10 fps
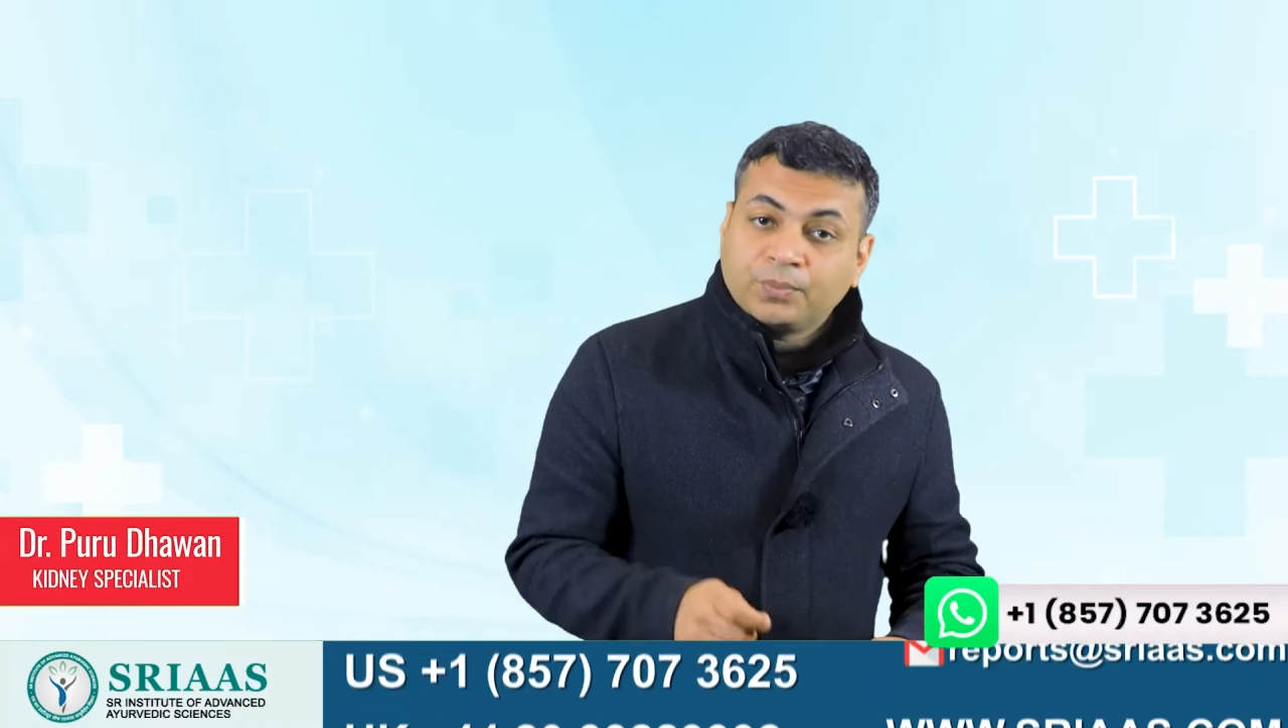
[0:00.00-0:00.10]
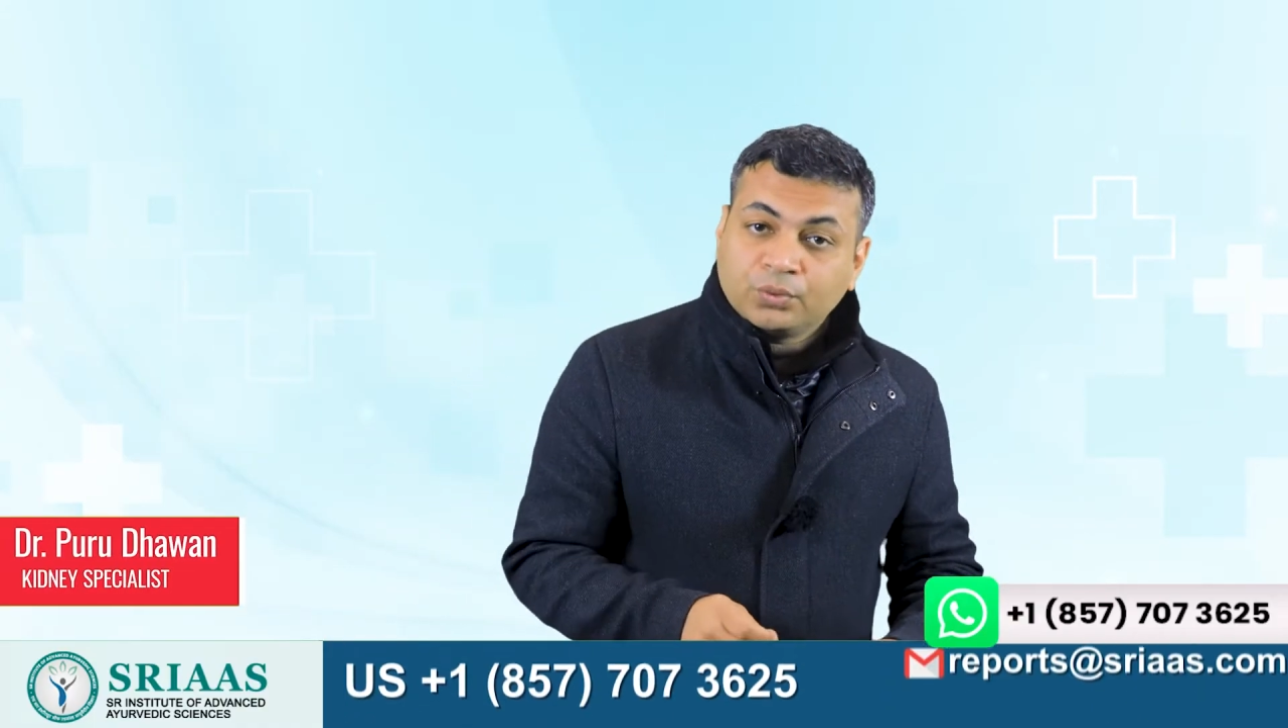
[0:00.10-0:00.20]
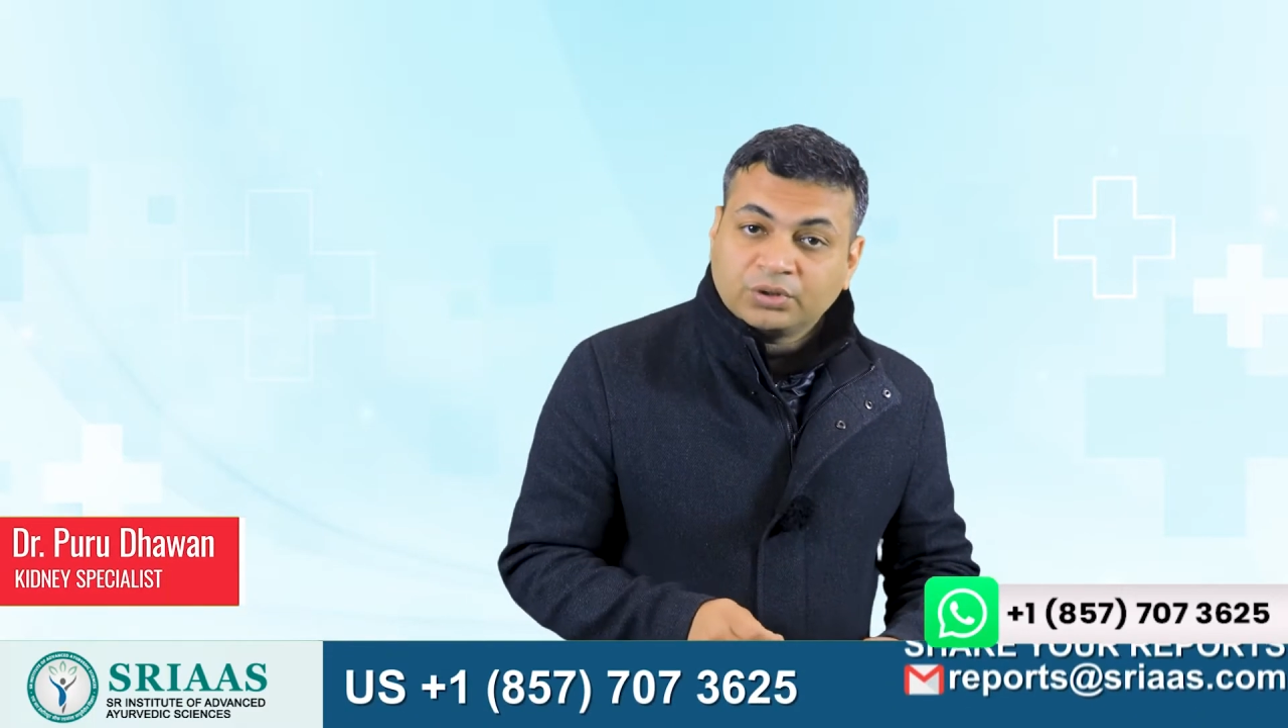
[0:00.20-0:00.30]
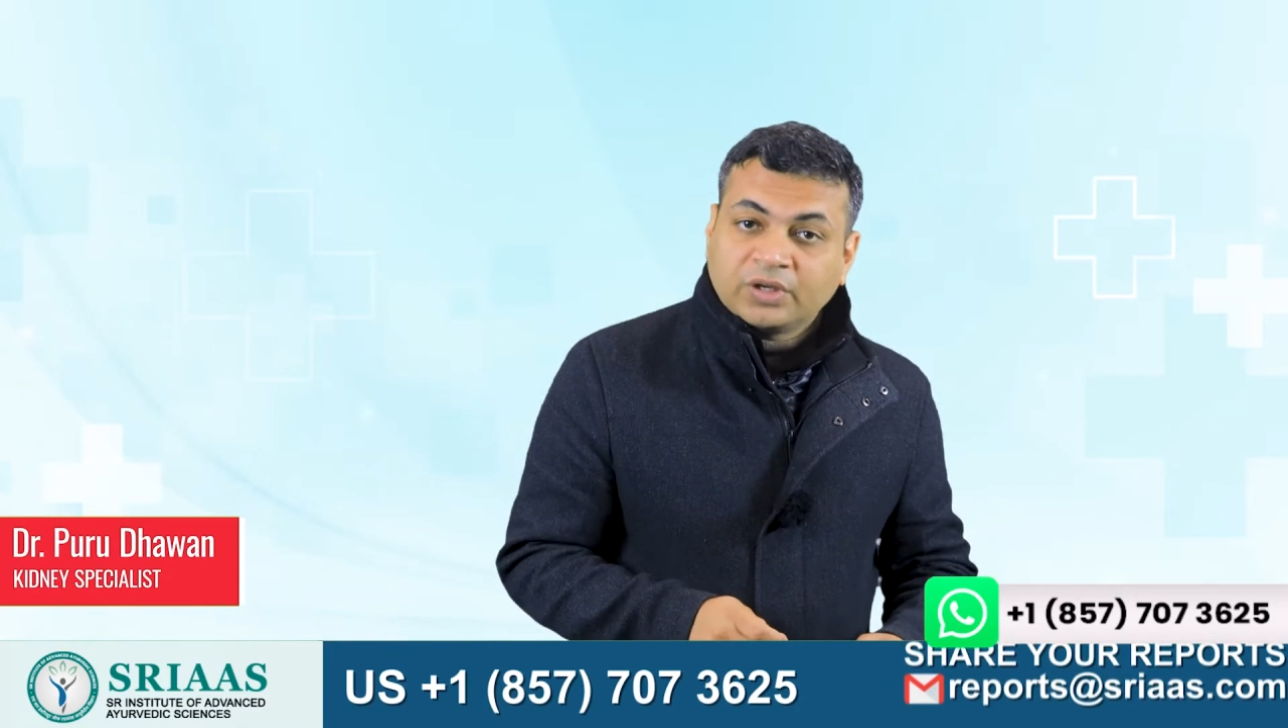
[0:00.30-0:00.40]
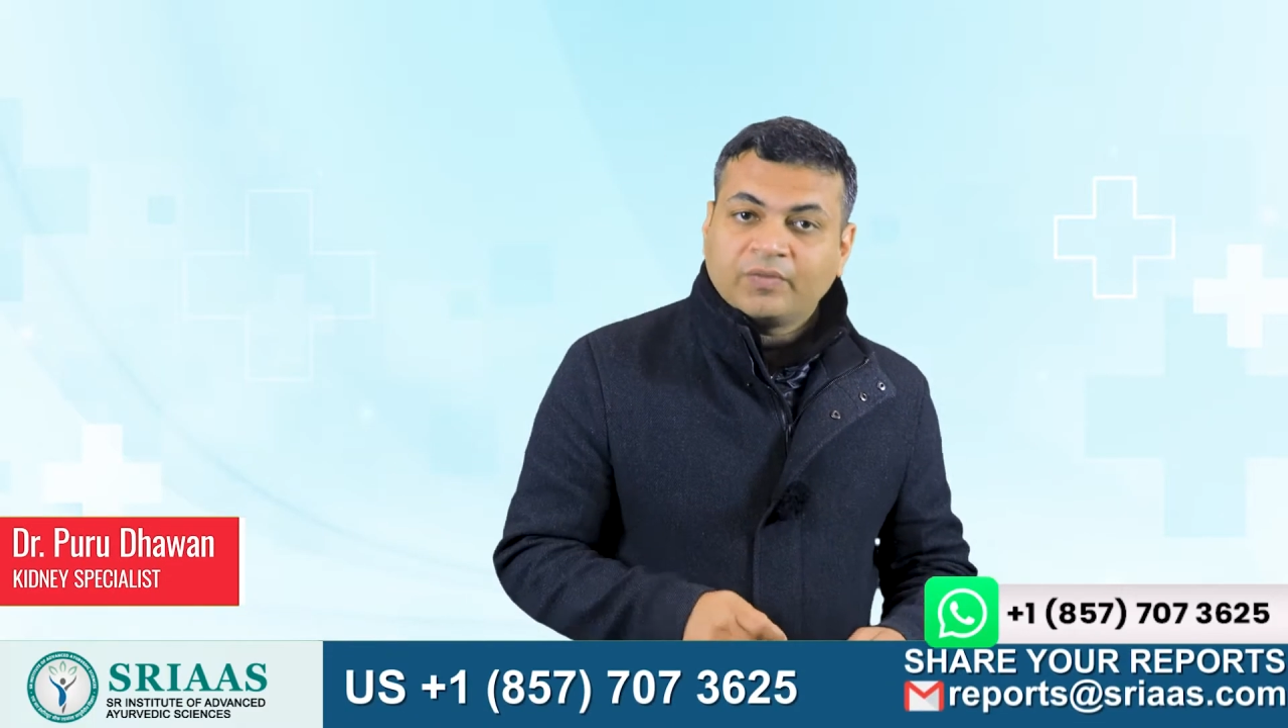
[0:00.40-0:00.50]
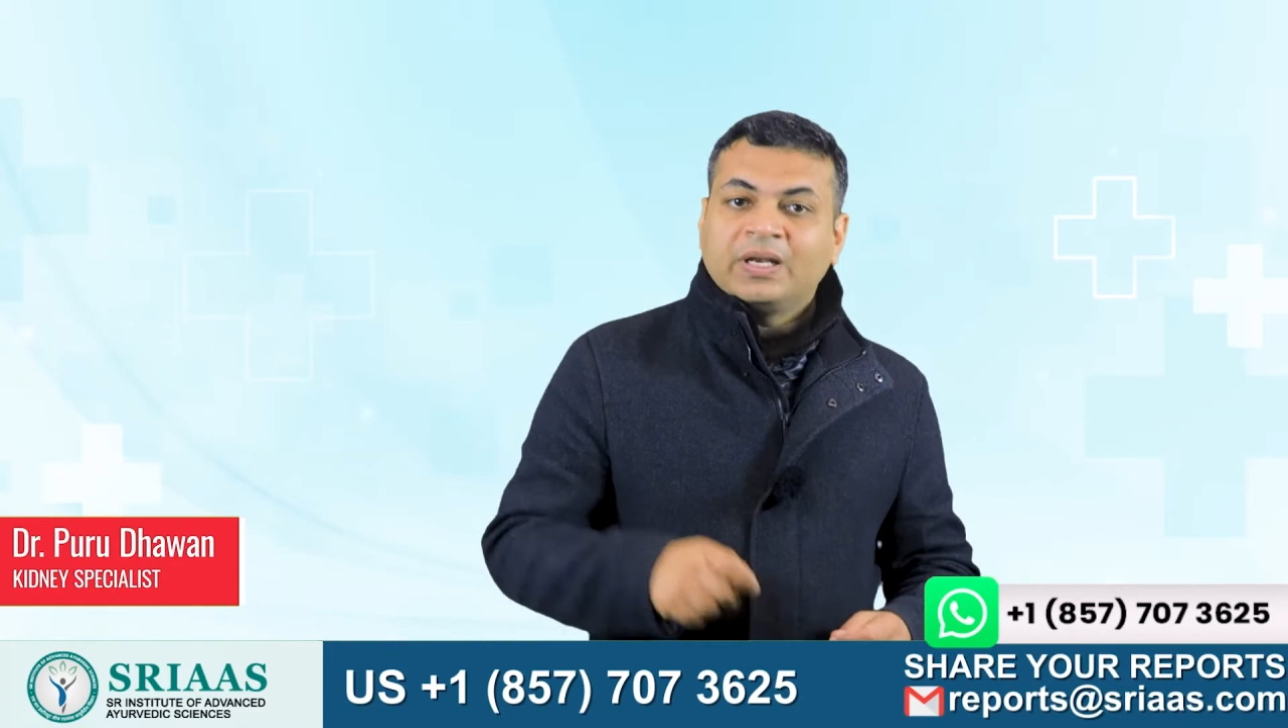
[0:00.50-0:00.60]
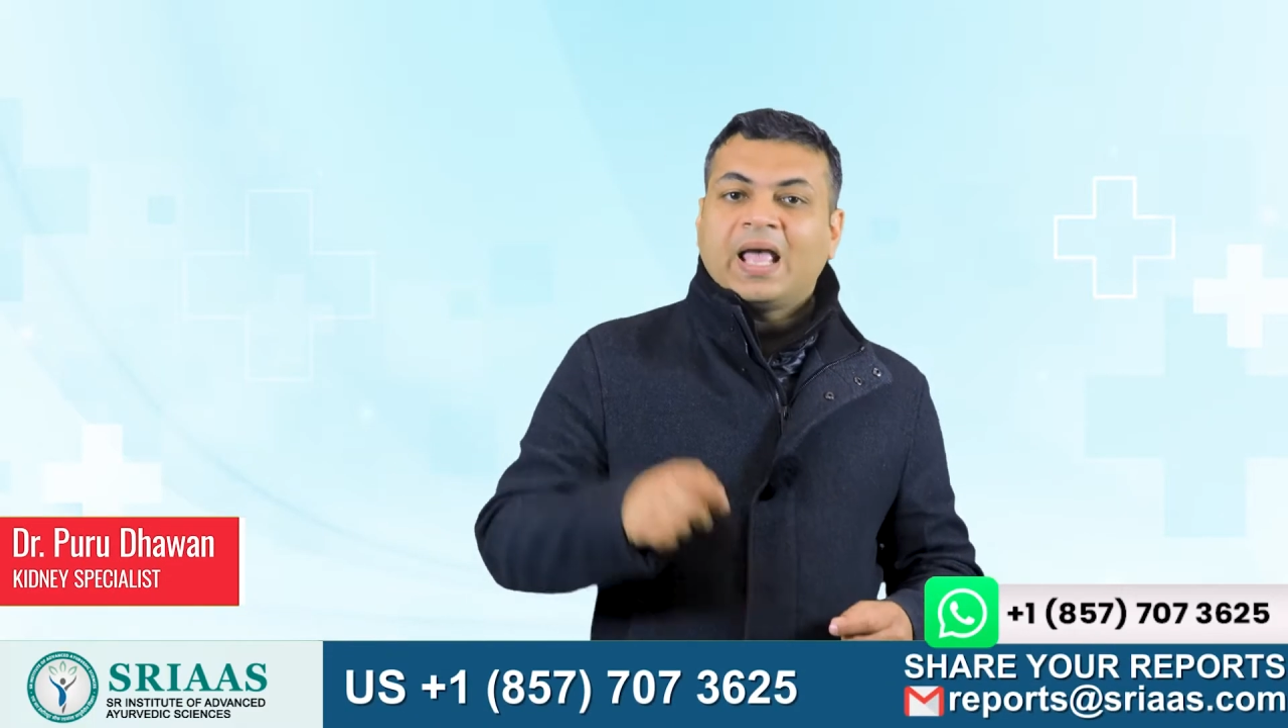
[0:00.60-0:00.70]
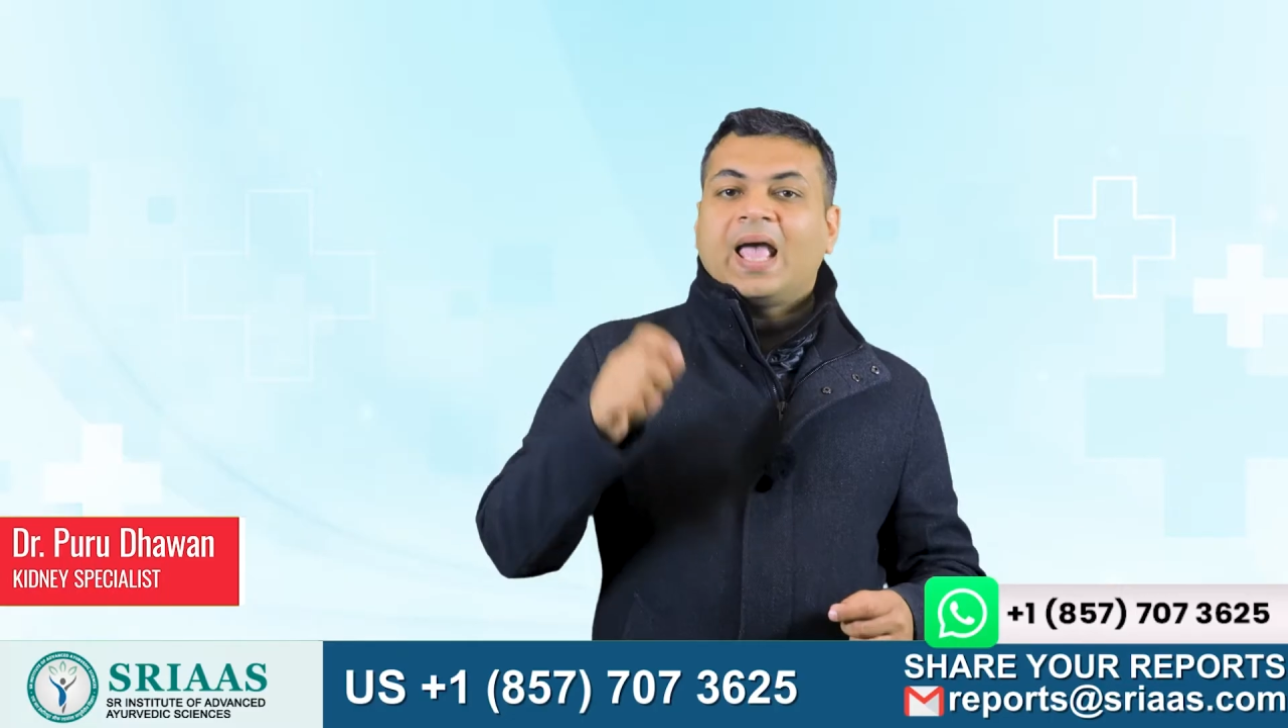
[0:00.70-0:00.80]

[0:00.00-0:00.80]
Purudhavan,